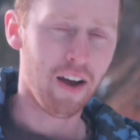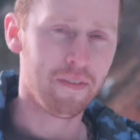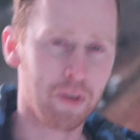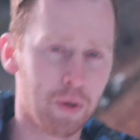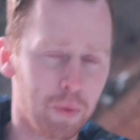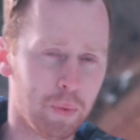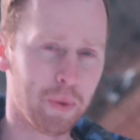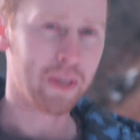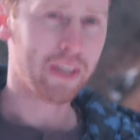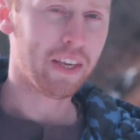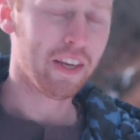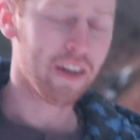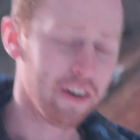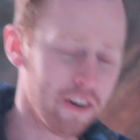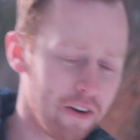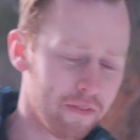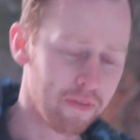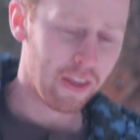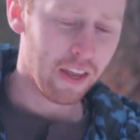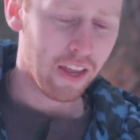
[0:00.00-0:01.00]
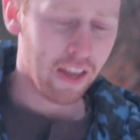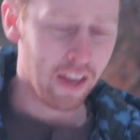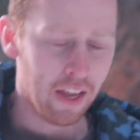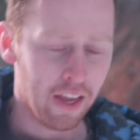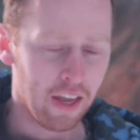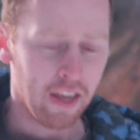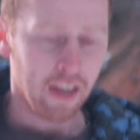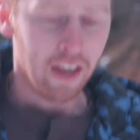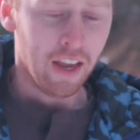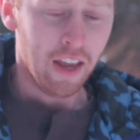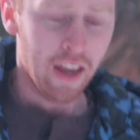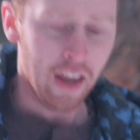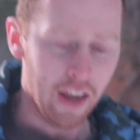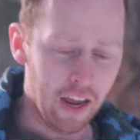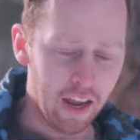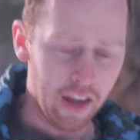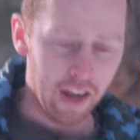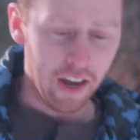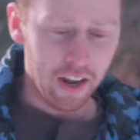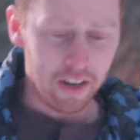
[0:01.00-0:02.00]
I had my friend walking and he was
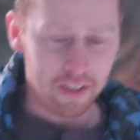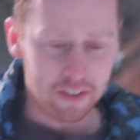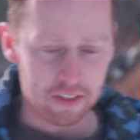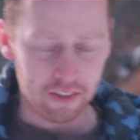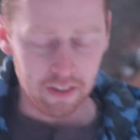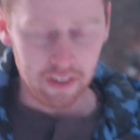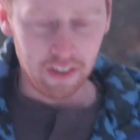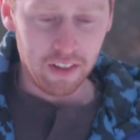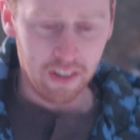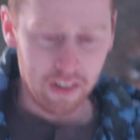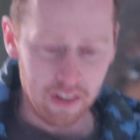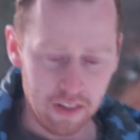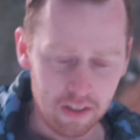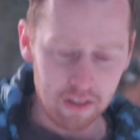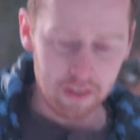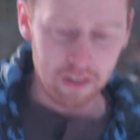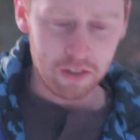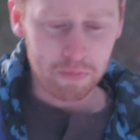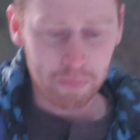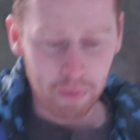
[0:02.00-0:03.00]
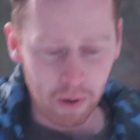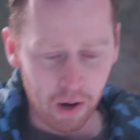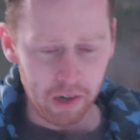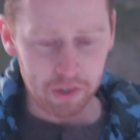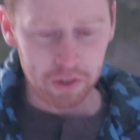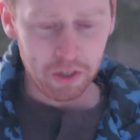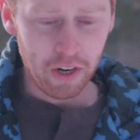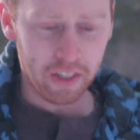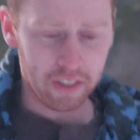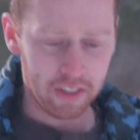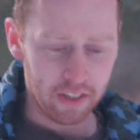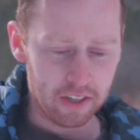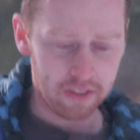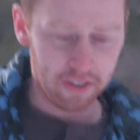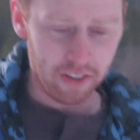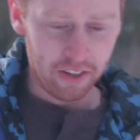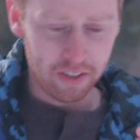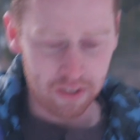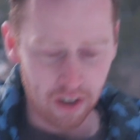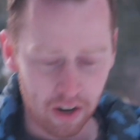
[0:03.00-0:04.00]
talking. This was a Kickstarter video I was filming for
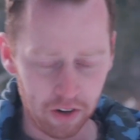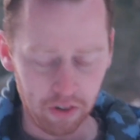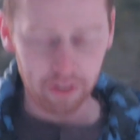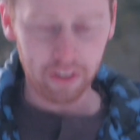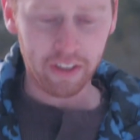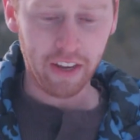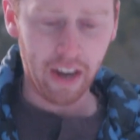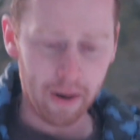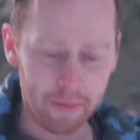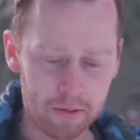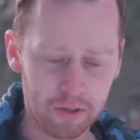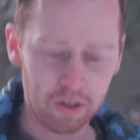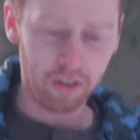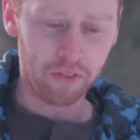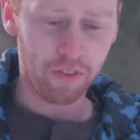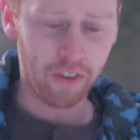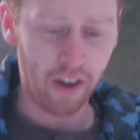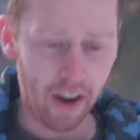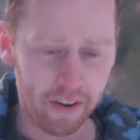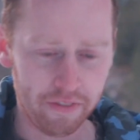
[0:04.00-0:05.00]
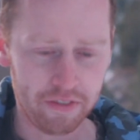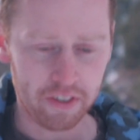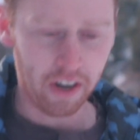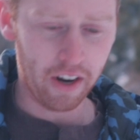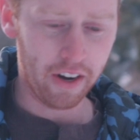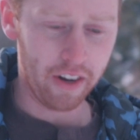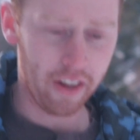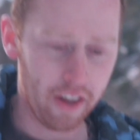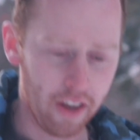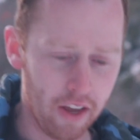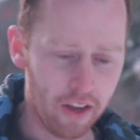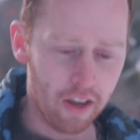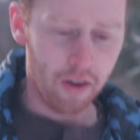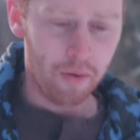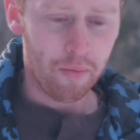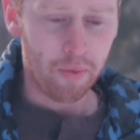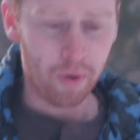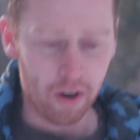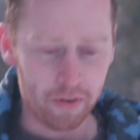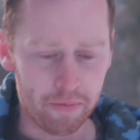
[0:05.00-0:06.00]
him. And you can see
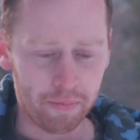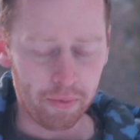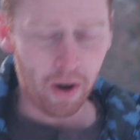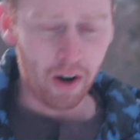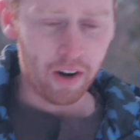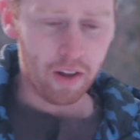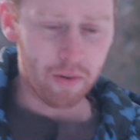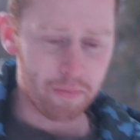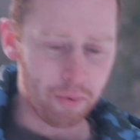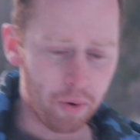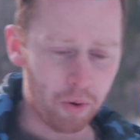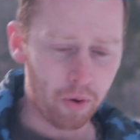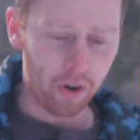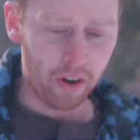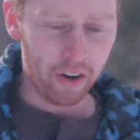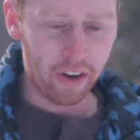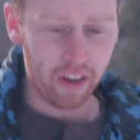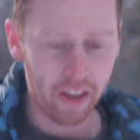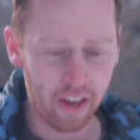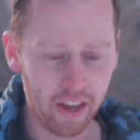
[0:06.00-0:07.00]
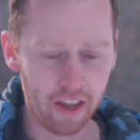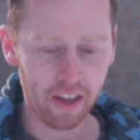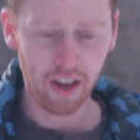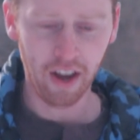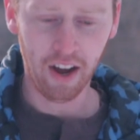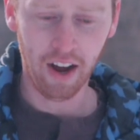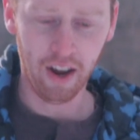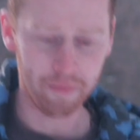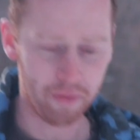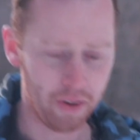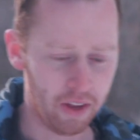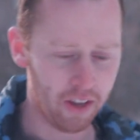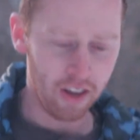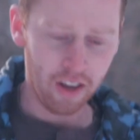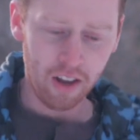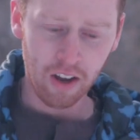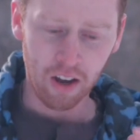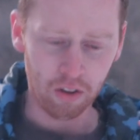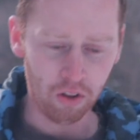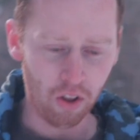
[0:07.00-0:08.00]
here the whole time the RONIN S is
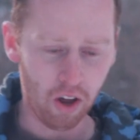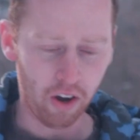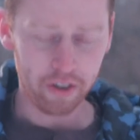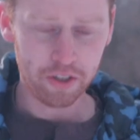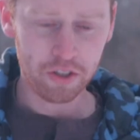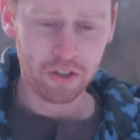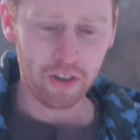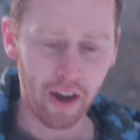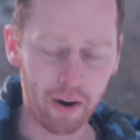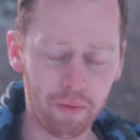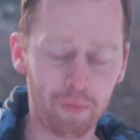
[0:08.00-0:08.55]
following him really, really